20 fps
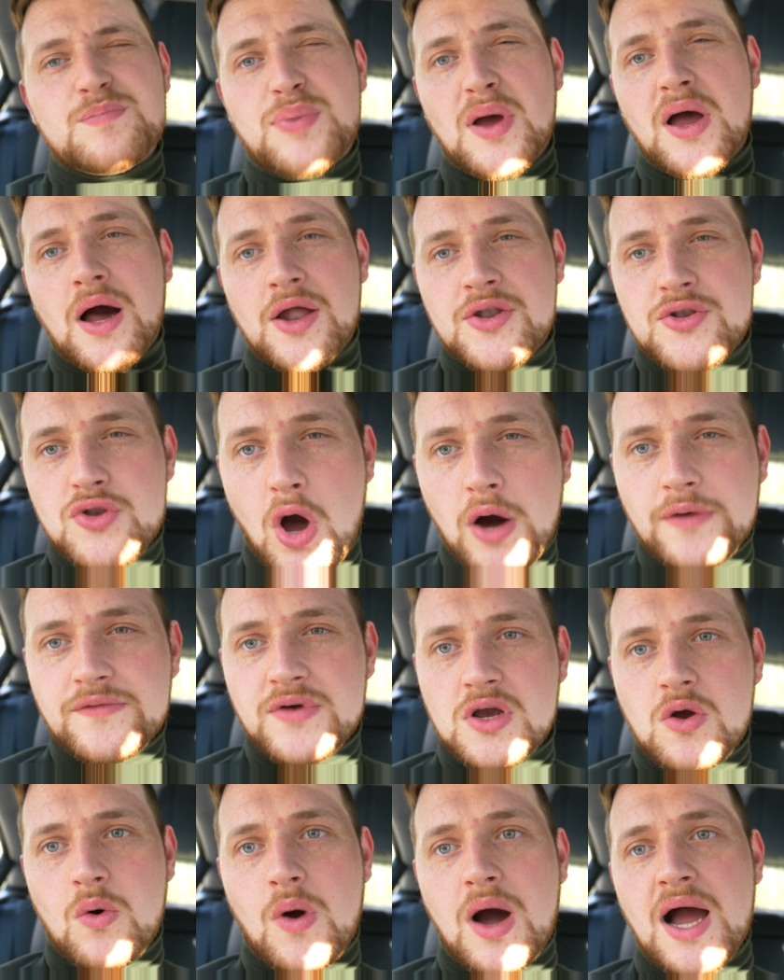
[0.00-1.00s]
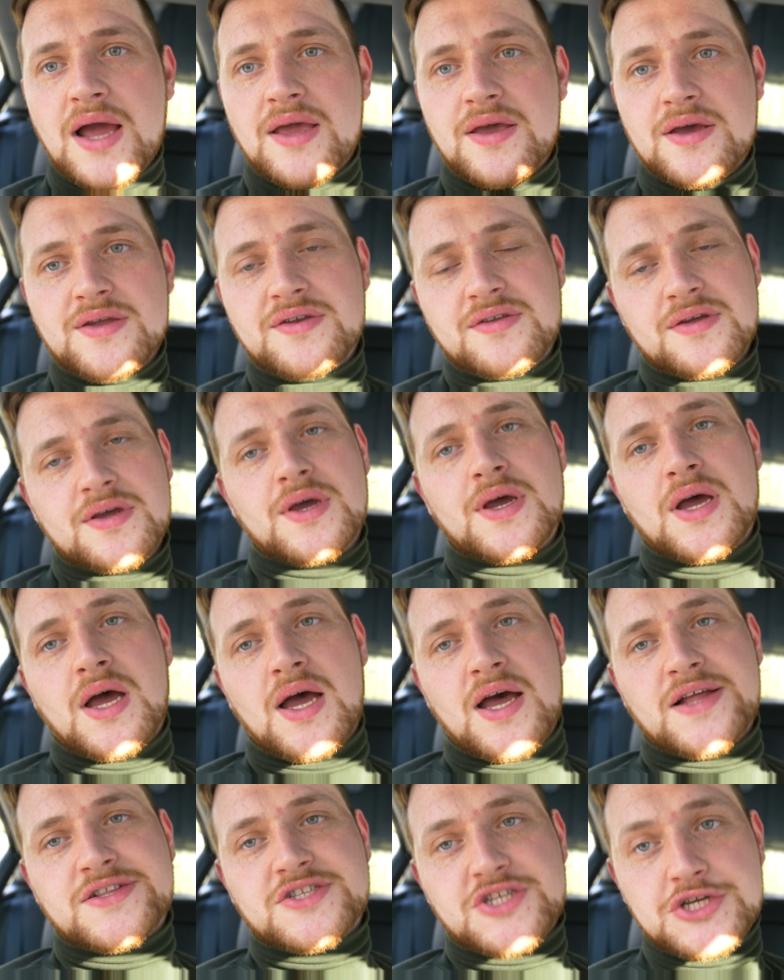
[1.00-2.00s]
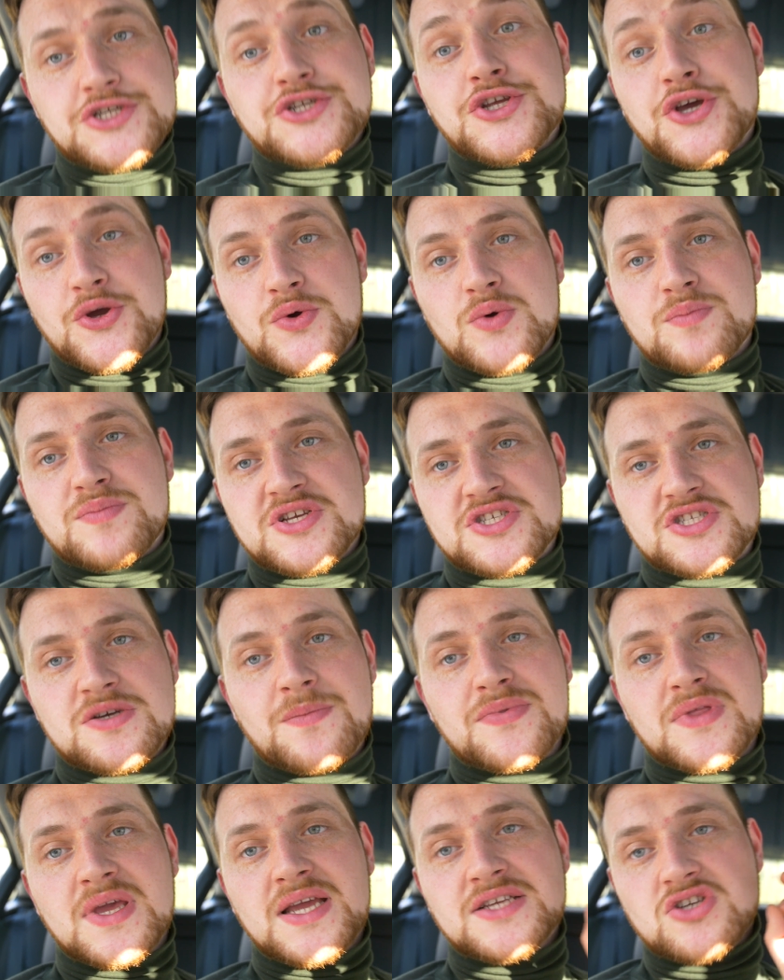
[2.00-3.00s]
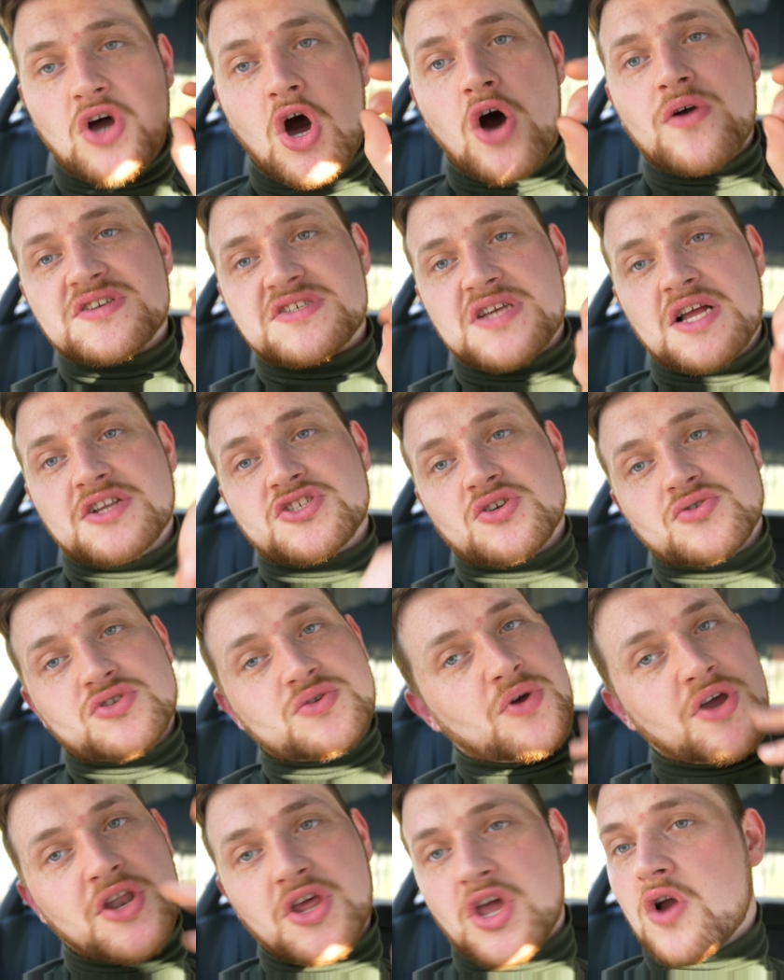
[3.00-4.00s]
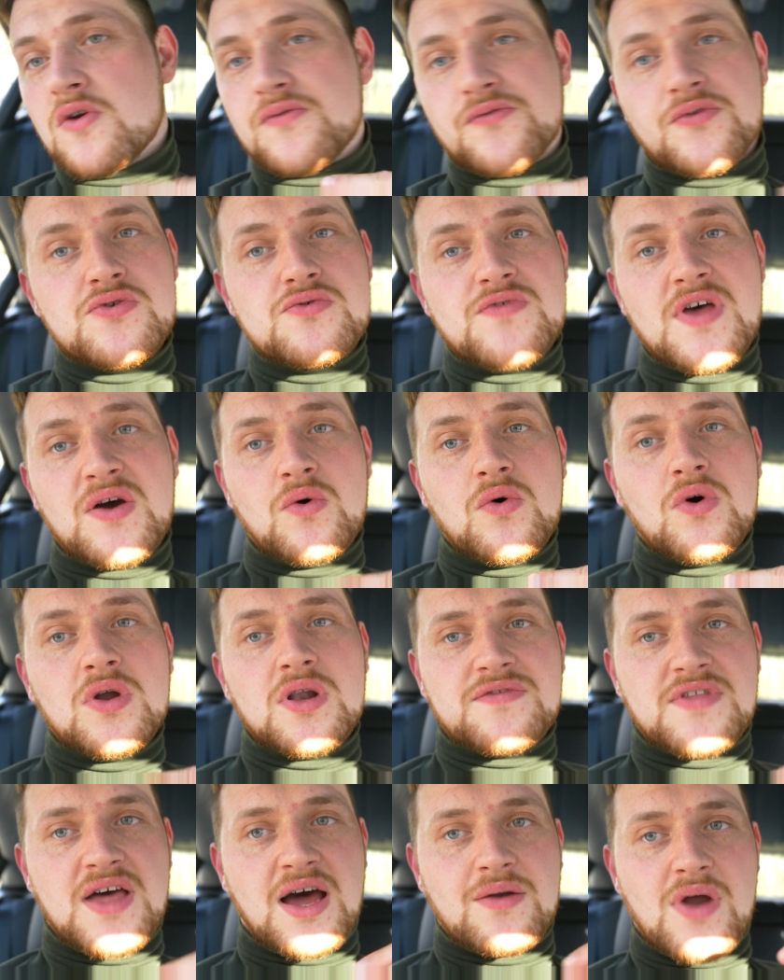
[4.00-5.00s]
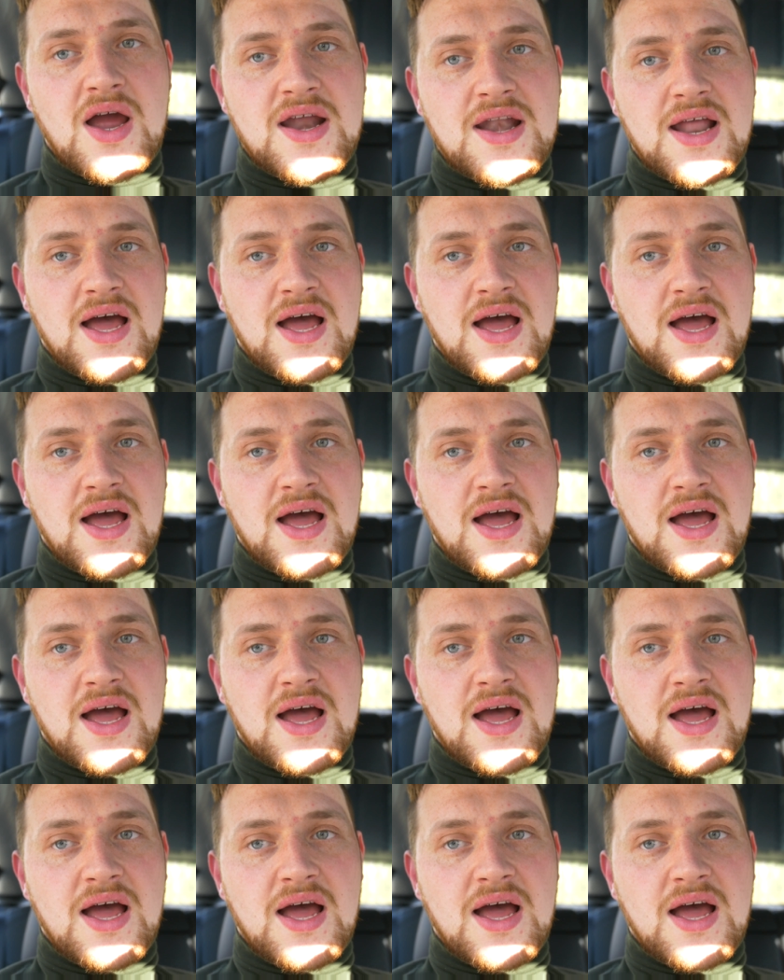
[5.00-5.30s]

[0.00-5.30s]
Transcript: but are not required to do. But some things are essential, so we're going to go through all of that right